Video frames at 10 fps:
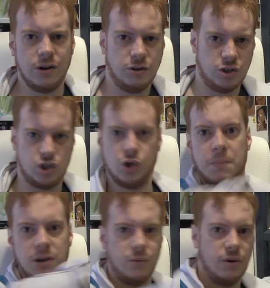and it'll just
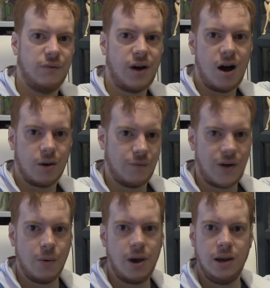jump into another arc
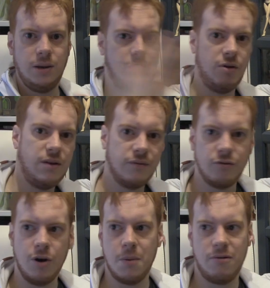without any breathing
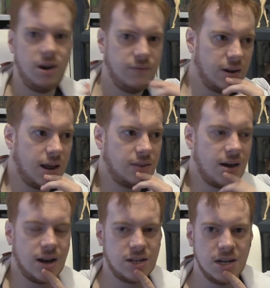room or anything like
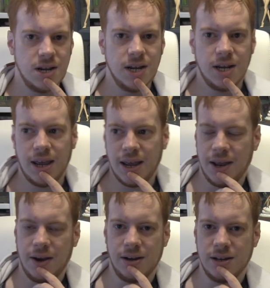that.
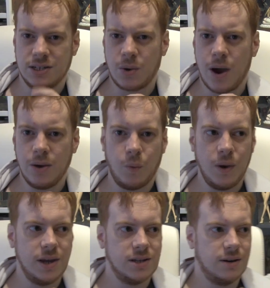And it's quite
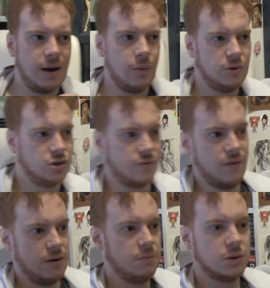weird how it just
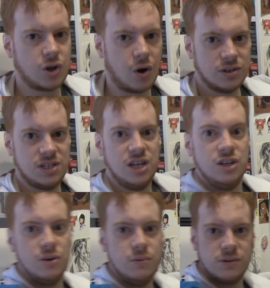very much
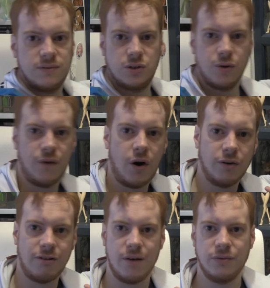continues stuff
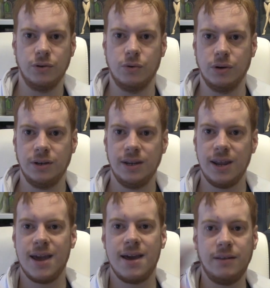on rather than going,
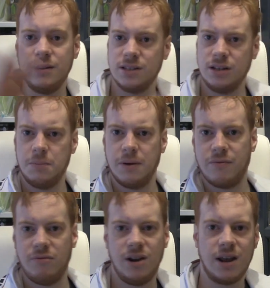yeah, here's a little bit
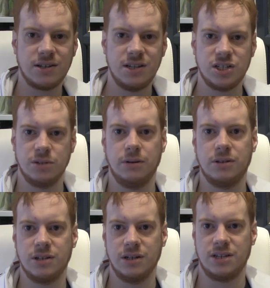of relaxation.
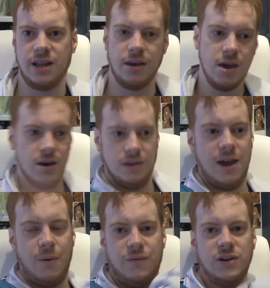It's just like,
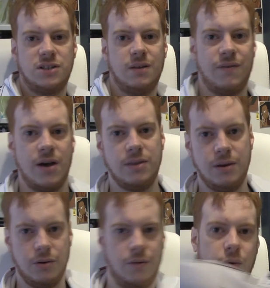yeah, we will finished the that,
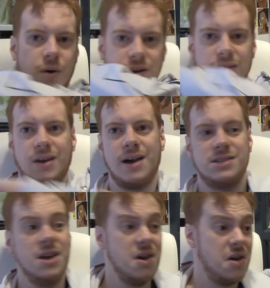they're going to go into
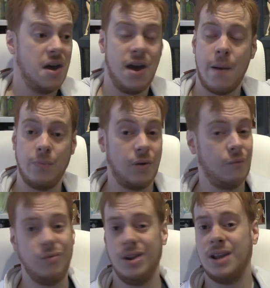that. Um,
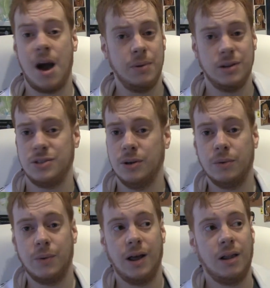really happy it's
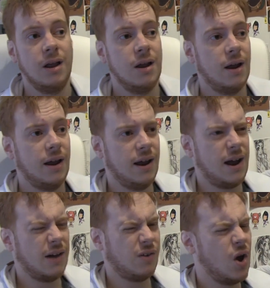doing well. Uh,
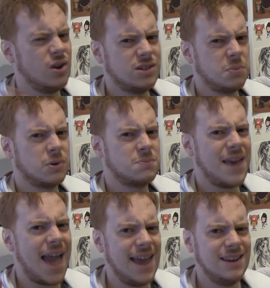I heard it's supposed to
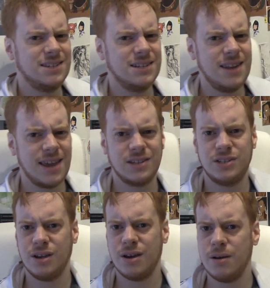be ending
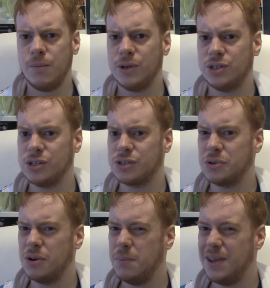next year, which is
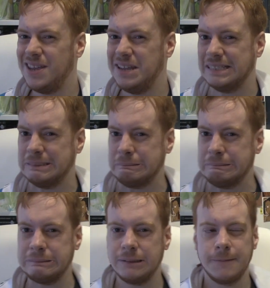going to be.
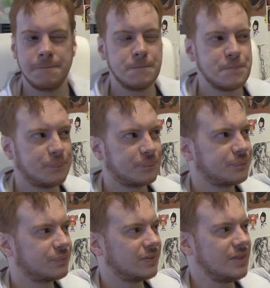Mm,
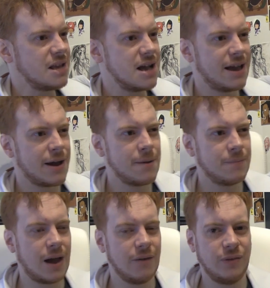
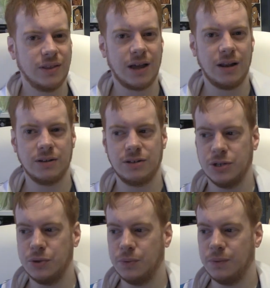um, I think that'll
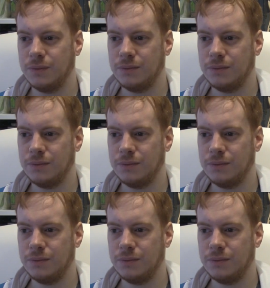do